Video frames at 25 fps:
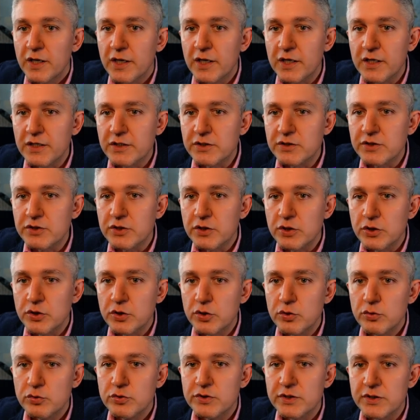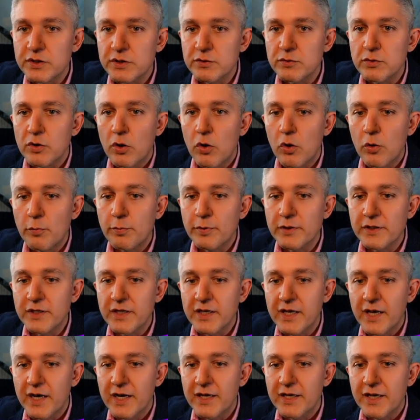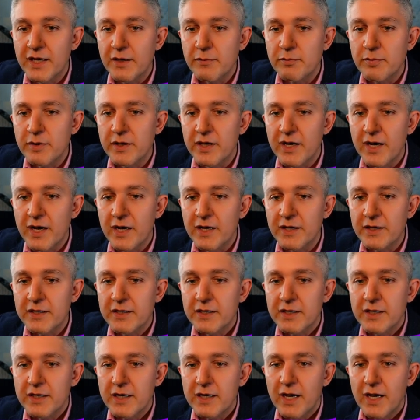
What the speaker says: is using OpenAI API,